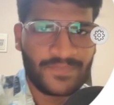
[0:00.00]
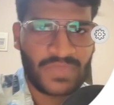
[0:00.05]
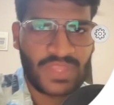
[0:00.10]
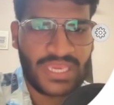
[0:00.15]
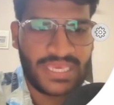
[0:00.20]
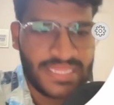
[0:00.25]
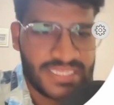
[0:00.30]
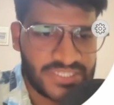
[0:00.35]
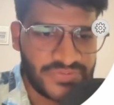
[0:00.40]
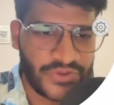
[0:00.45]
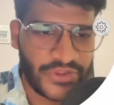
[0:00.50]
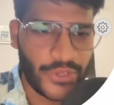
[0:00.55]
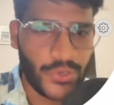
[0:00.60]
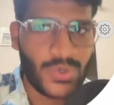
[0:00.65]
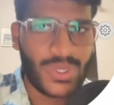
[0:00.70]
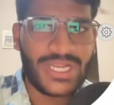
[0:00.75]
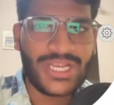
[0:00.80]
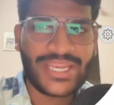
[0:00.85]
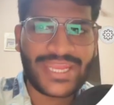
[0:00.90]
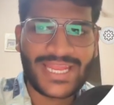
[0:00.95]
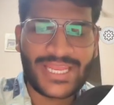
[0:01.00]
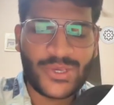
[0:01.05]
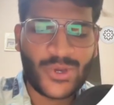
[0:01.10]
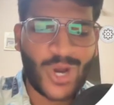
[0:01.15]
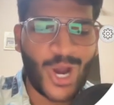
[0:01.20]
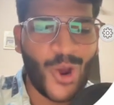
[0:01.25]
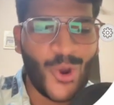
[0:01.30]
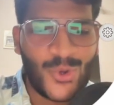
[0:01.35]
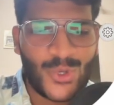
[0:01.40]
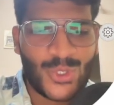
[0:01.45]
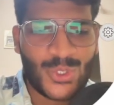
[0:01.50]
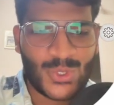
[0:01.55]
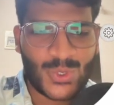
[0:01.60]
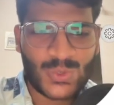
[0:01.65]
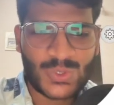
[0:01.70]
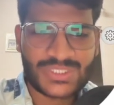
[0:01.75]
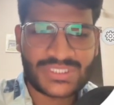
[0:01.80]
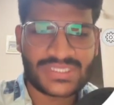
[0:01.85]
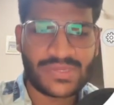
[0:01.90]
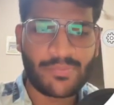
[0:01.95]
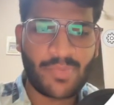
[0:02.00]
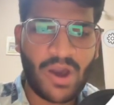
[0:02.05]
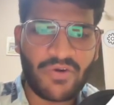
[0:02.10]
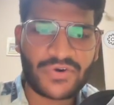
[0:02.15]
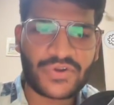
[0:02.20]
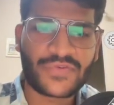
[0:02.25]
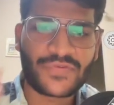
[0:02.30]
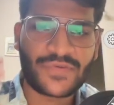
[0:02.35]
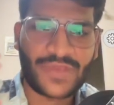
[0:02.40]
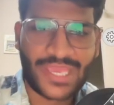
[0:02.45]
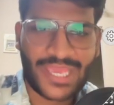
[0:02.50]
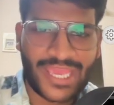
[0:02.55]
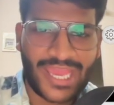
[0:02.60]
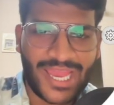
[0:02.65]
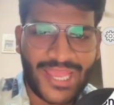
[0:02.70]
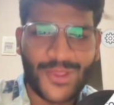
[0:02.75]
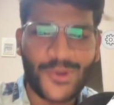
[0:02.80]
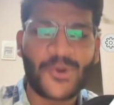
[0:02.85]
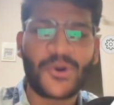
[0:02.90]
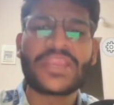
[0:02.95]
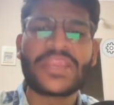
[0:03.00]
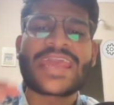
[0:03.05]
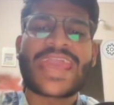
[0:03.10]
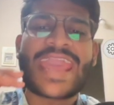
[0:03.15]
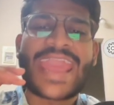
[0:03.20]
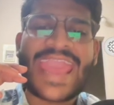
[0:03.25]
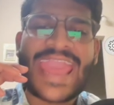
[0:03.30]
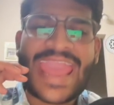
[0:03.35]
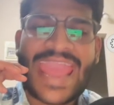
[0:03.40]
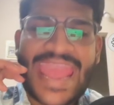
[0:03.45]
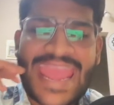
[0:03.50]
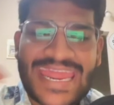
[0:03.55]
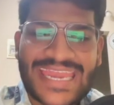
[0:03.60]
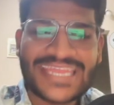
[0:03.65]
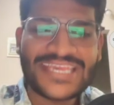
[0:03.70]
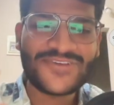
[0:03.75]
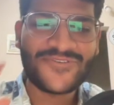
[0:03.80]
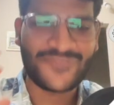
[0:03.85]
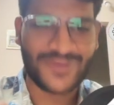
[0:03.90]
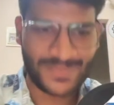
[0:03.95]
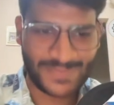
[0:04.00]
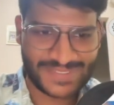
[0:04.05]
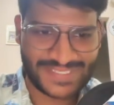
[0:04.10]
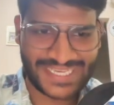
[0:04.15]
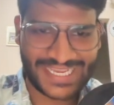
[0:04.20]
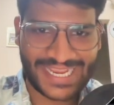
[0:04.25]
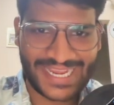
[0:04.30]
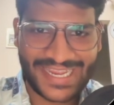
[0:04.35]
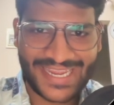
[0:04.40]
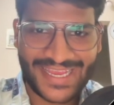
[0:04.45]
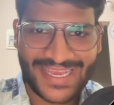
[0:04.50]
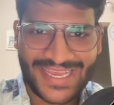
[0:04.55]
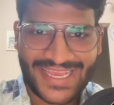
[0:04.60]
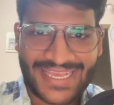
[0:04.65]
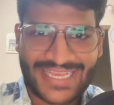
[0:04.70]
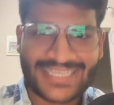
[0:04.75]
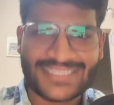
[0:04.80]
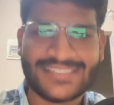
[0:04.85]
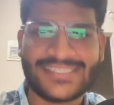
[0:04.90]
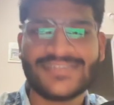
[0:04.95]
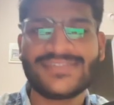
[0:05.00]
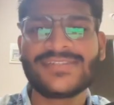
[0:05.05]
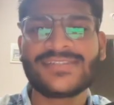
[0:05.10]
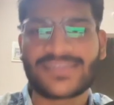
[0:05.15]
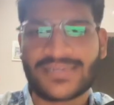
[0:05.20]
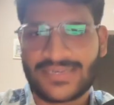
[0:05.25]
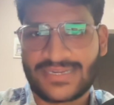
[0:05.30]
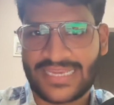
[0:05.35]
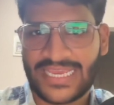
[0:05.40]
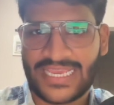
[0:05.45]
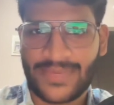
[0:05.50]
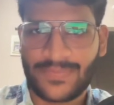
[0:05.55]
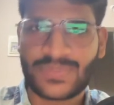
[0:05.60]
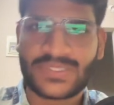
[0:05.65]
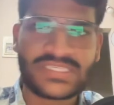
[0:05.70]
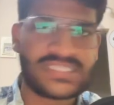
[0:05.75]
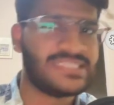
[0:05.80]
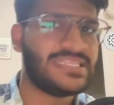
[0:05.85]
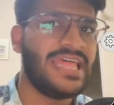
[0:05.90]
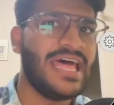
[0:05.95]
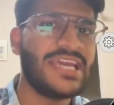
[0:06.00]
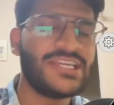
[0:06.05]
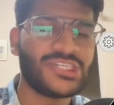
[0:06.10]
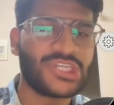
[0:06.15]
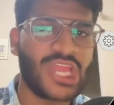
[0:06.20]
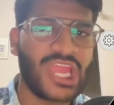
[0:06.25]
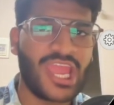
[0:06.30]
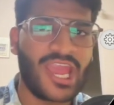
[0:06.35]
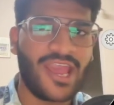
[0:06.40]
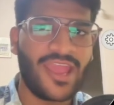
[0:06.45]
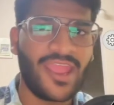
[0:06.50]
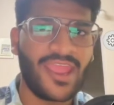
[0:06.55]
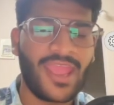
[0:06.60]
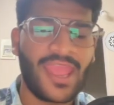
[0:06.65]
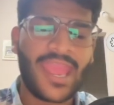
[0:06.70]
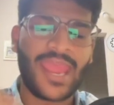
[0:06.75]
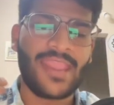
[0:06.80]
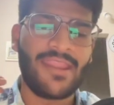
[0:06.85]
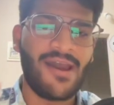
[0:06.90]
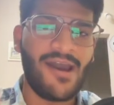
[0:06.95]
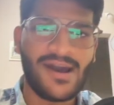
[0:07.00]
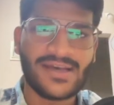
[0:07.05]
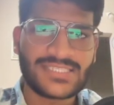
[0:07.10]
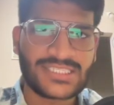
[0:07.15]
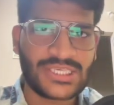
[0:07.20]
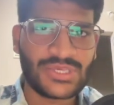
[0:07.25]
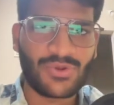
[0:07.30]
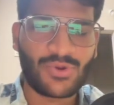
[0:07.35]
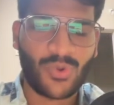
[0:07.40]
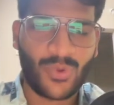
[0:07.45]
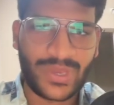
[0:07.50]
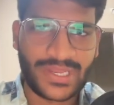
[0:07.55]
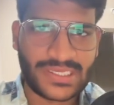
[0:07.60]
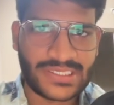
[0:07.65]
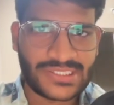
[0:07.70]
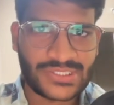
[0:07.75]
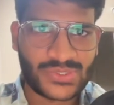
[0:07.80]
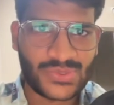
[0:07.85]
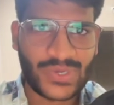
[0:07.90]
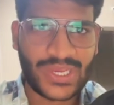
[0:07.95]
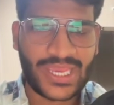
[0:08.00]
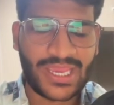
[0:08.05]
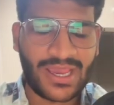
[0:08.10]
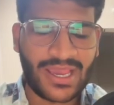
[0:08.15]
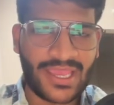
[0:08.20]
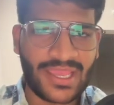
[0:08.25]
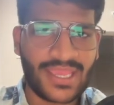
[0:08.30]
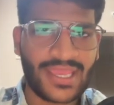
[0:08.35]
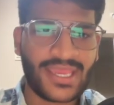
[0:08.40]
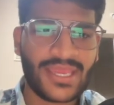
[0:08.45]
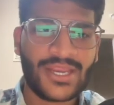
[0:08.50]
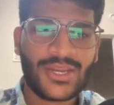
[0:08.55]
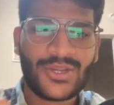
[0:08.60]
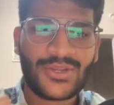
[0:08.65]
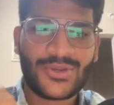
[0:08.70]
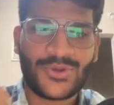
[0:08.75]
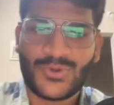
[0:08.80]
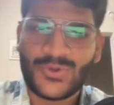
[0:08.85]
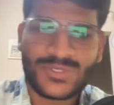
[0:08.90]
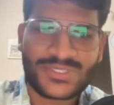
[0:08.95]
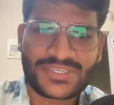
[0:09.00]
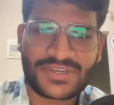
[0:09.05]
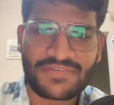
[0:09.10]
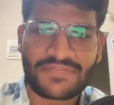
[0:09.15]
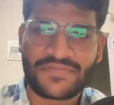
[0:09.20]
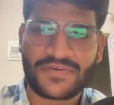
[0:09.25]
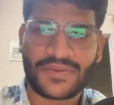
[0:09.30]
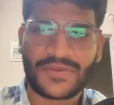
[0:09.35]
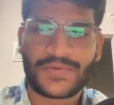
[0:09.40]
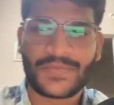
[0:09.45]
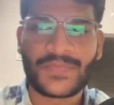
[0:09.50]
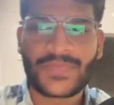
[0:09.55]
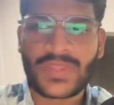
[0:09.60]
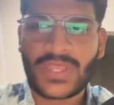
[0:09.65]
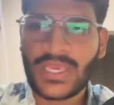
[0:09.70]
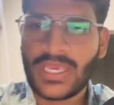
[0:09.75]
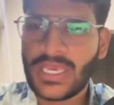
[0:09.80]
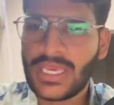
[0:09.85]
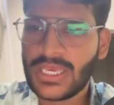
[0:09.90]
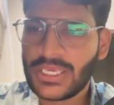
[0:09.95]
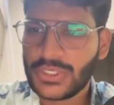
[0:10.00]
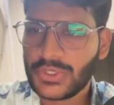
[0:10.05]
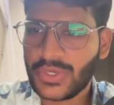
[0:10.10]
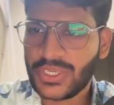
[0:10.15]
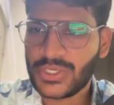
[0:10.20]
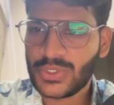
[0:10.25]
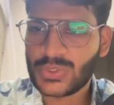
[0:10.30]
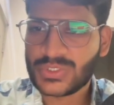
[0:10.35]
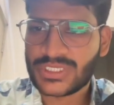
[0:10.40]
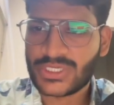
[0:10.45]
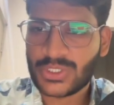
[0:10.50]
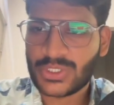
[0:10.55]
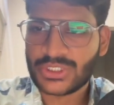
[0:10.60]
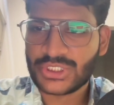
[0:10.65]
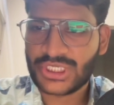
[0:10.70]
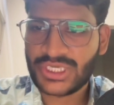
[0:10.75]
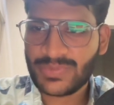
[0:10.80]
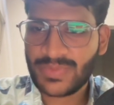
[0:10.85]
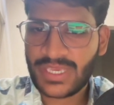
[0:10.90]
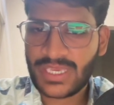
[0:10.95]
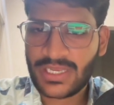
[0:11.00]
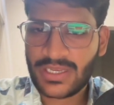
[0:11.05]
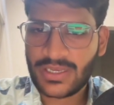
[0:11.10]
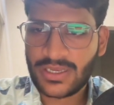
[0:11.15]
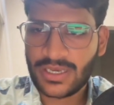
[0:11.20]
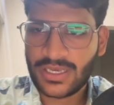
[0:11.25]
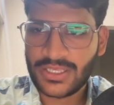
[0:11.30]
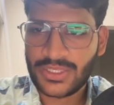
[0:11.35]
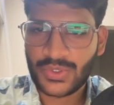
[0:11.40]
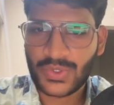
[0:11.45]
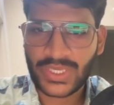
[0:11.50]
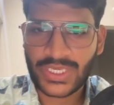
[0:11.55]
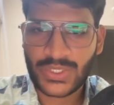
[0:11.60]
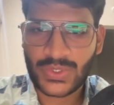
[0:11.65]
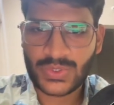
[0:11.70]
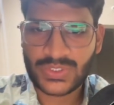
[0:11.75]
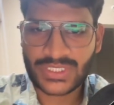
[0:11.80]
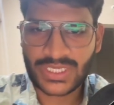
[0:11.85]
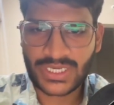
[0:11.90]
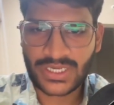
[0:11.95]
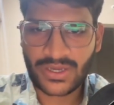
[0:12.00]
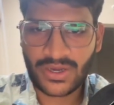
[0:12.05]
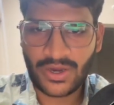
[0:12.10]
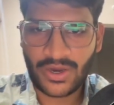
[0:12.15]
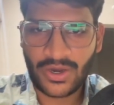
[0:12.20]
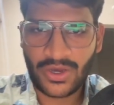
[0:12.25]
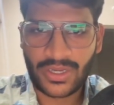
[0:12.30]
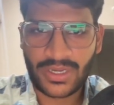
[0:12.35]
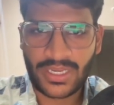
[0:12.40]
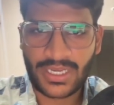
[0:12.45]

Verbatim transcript: In this video, I'll tell you how to use the power of AI on any website. Just type slash AI and ask your queries to AI to do stuff for you. You can use it on Gmail, you can use it on